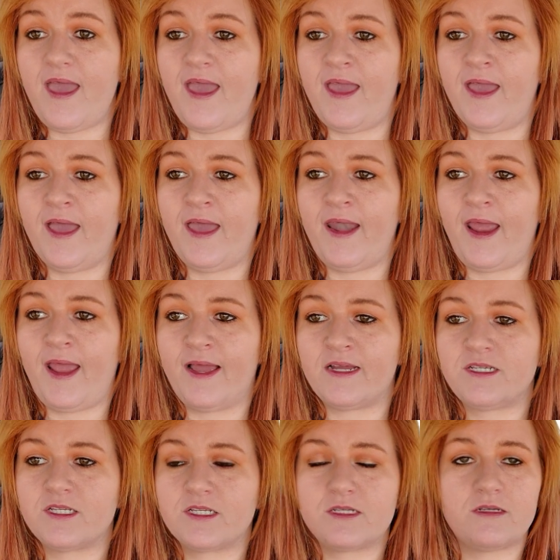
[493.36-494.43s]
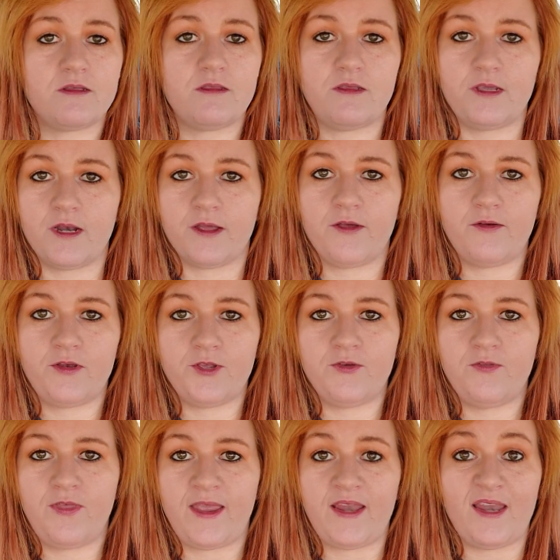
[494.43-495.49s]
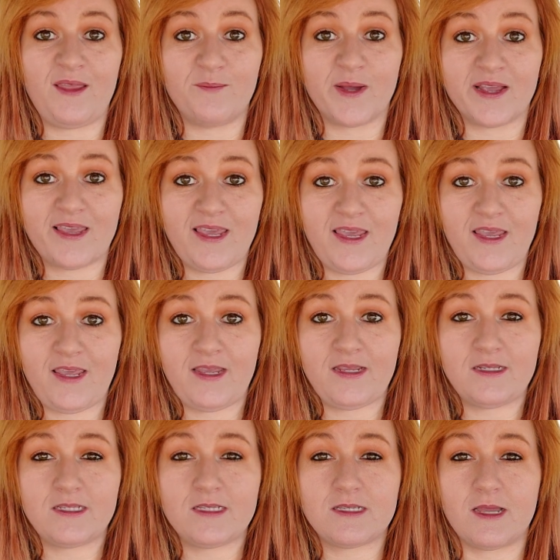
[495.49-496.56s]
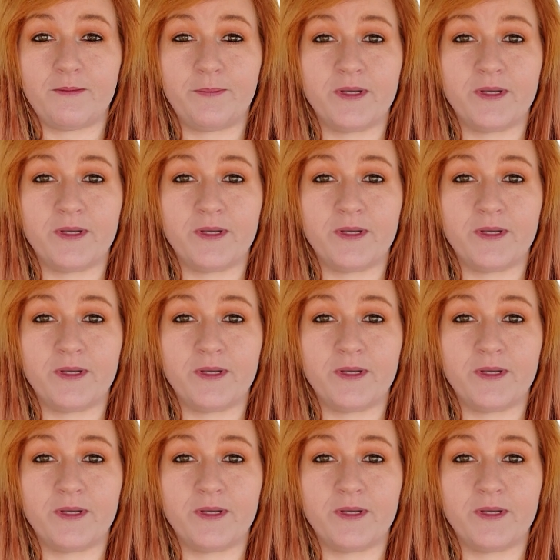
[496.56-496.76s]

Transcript: and ask, you know, do they need my keys?